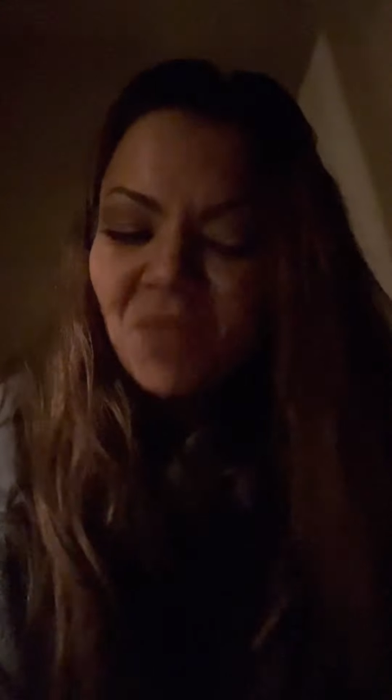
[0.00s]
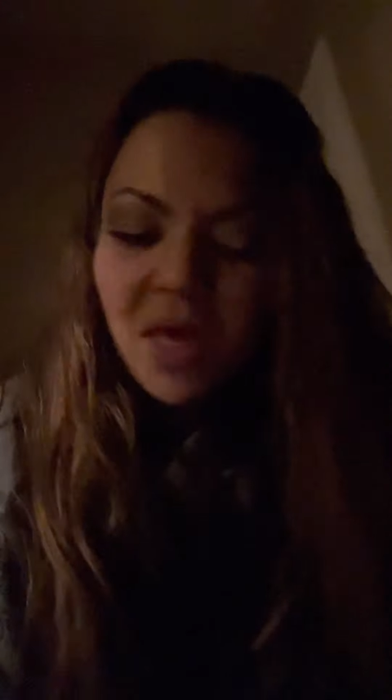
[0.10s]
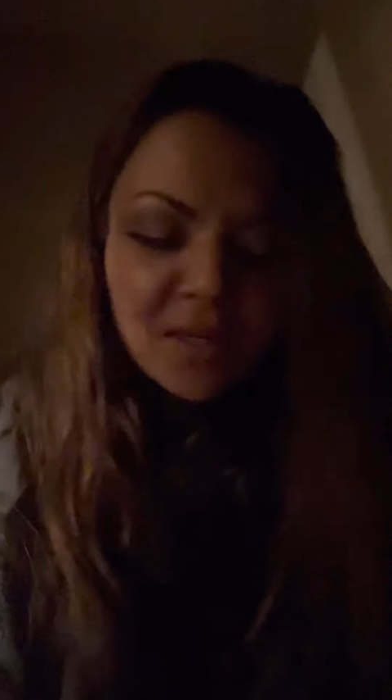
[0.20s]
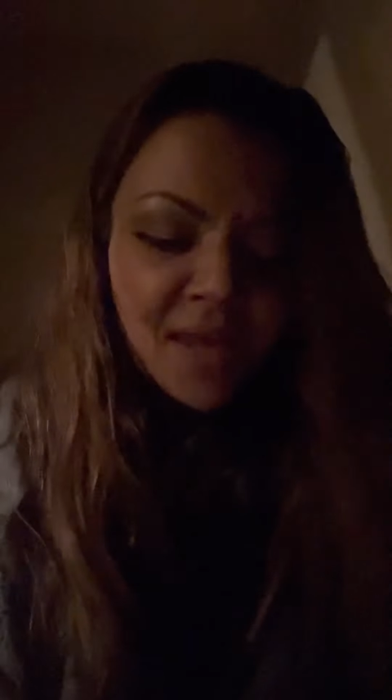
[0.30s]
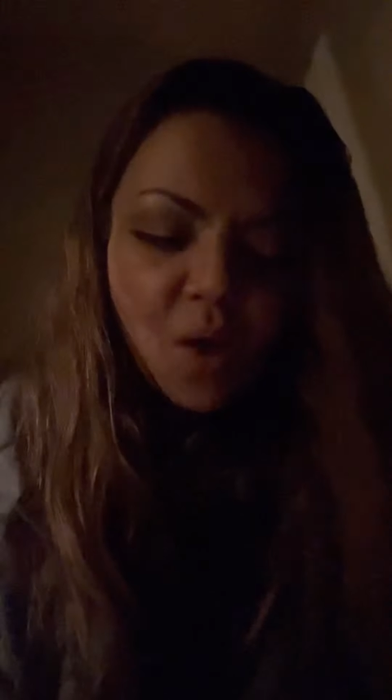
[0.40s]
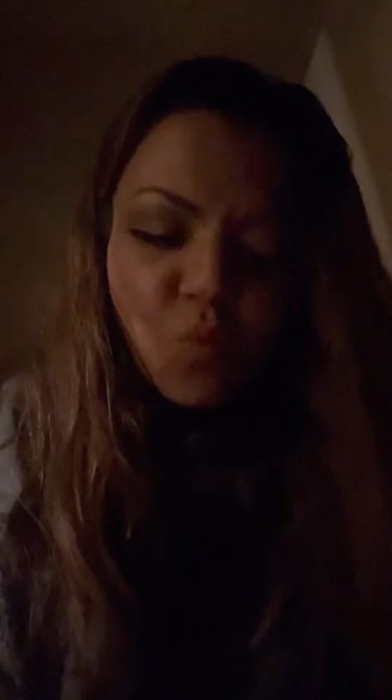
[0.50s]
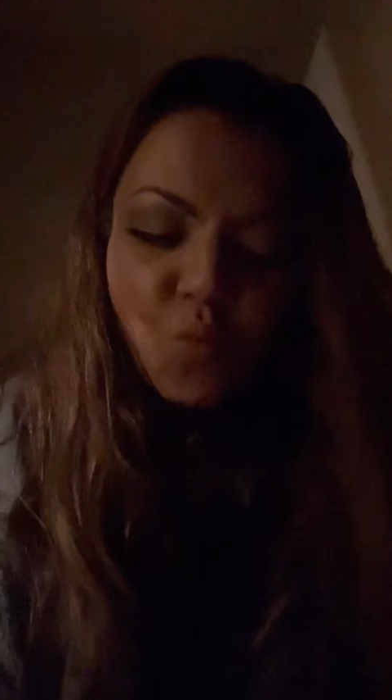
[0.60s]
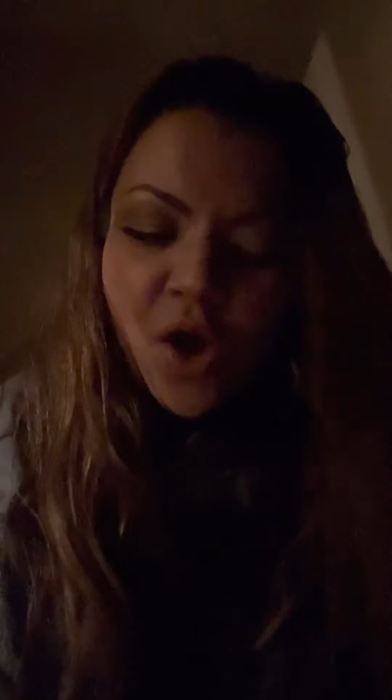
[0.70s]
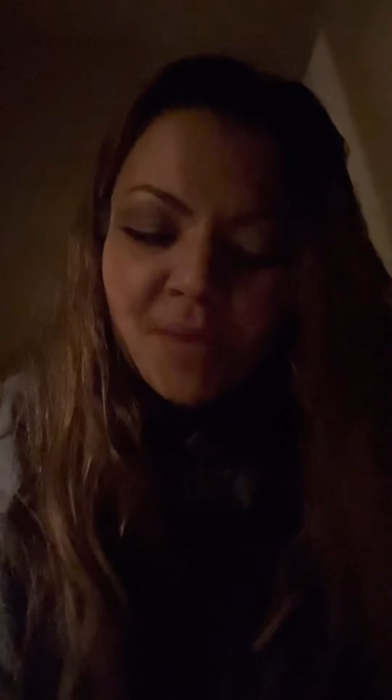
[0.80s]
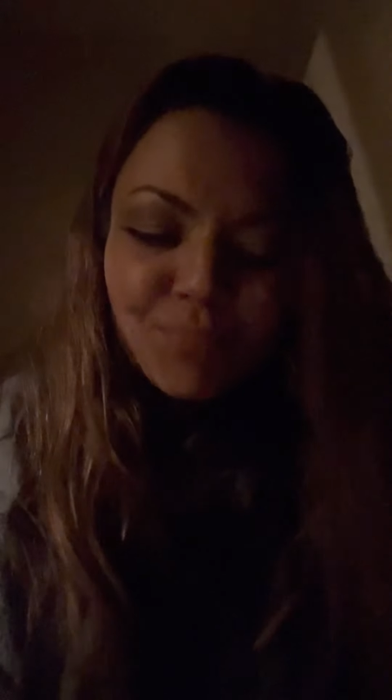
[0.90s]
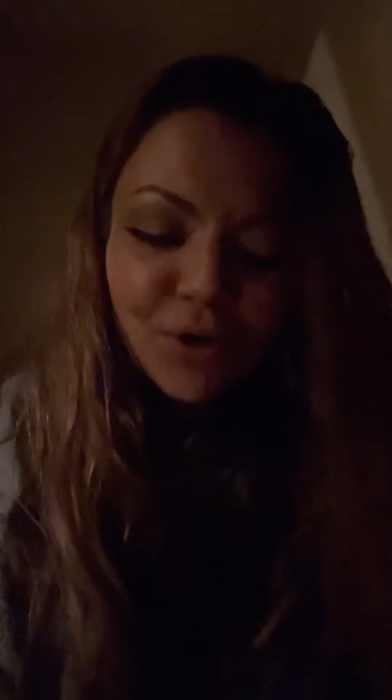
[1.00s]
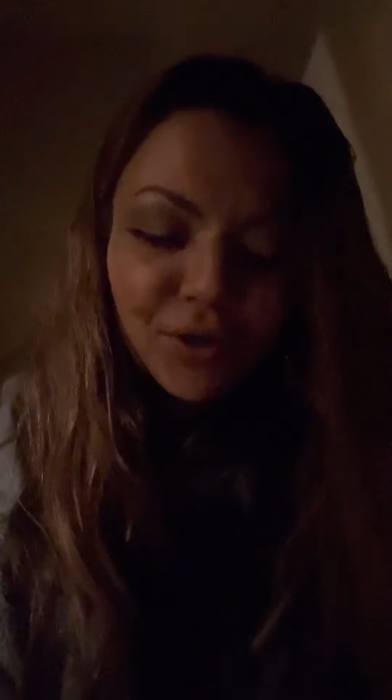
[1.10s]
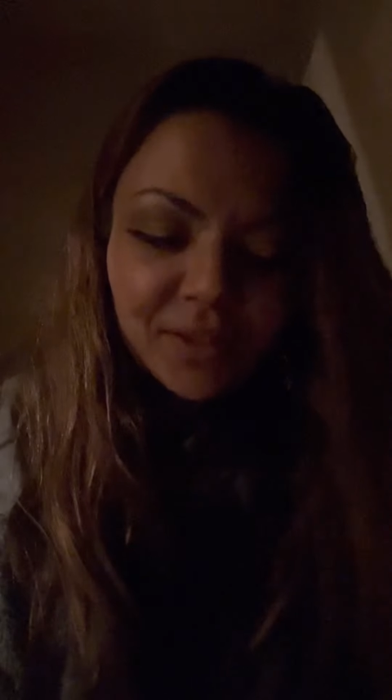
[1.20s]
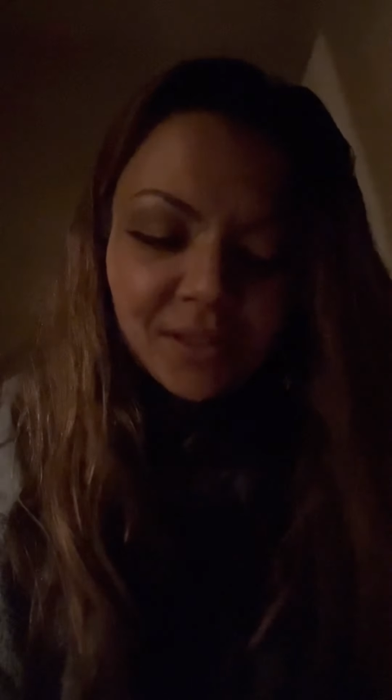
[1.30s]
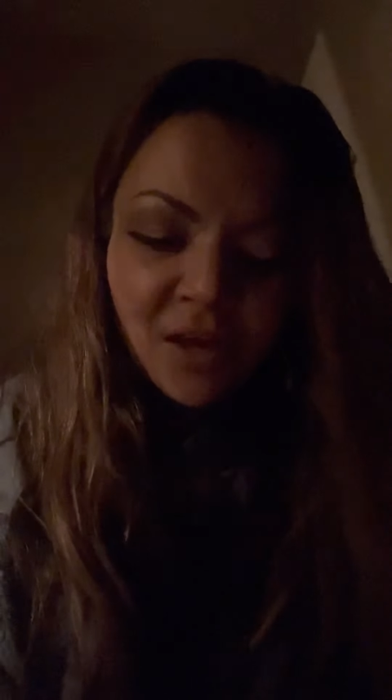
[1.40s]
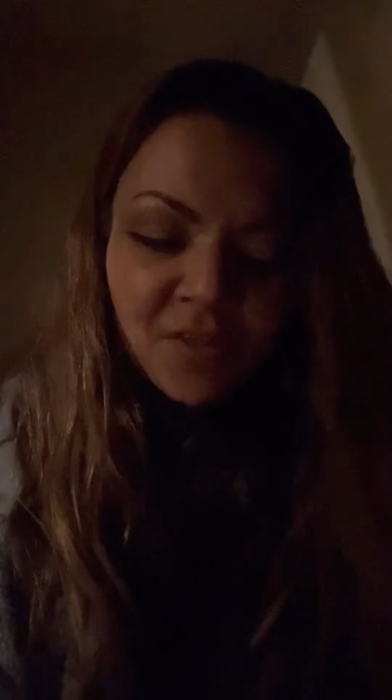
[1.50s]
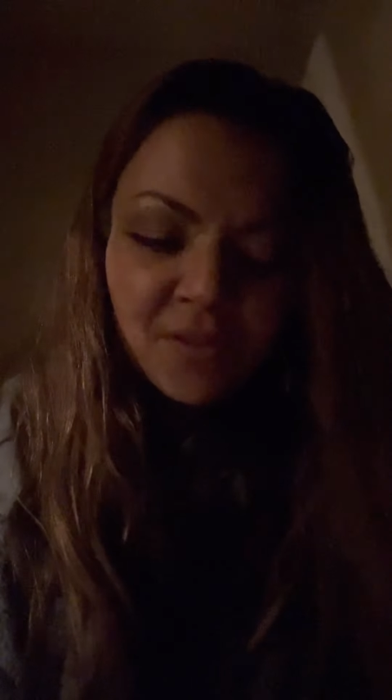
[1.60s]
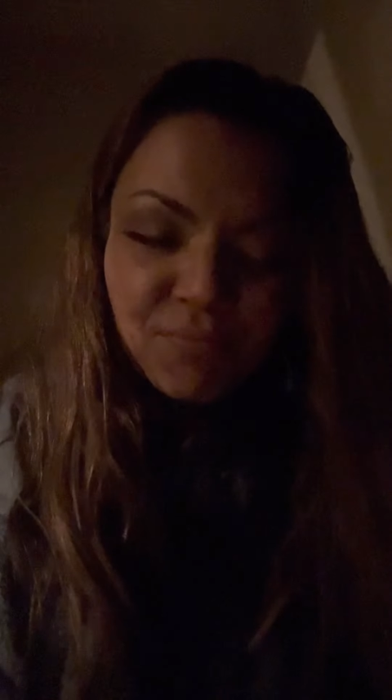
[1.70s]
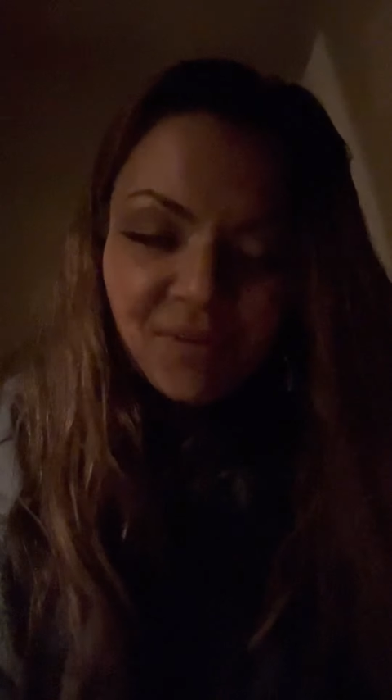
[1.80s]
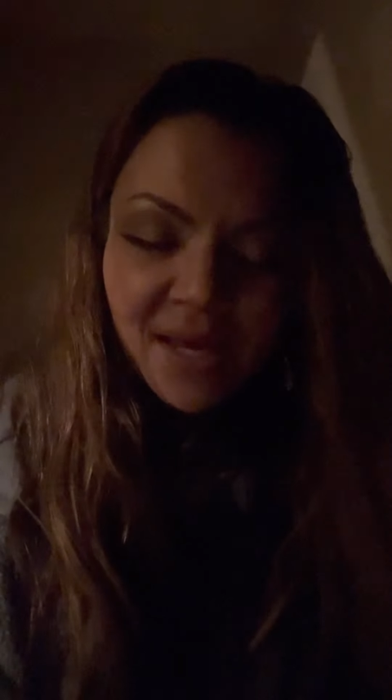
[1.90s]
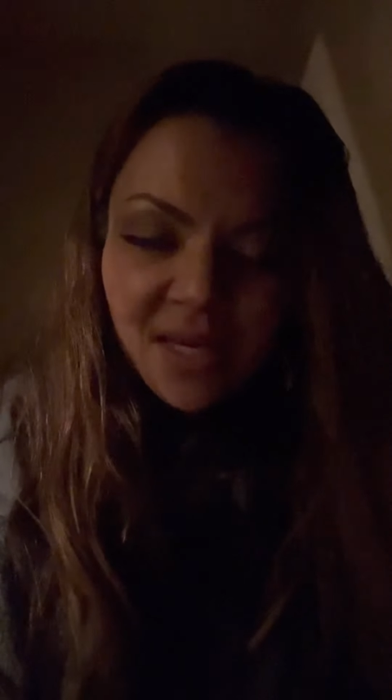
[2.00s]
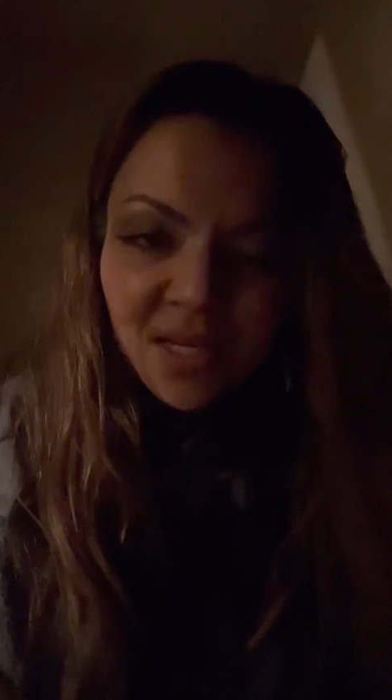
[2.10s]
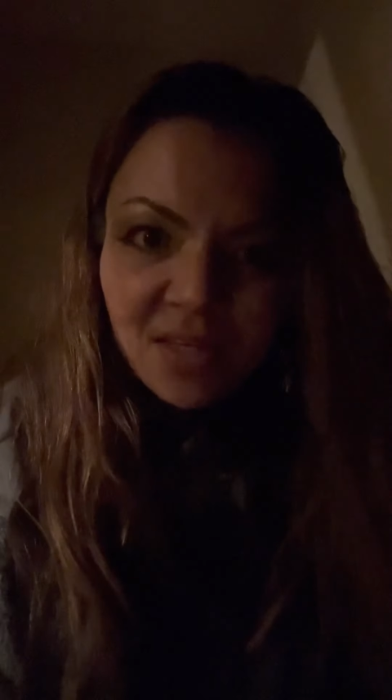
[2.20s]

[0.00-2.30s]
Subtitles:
not one person on the planet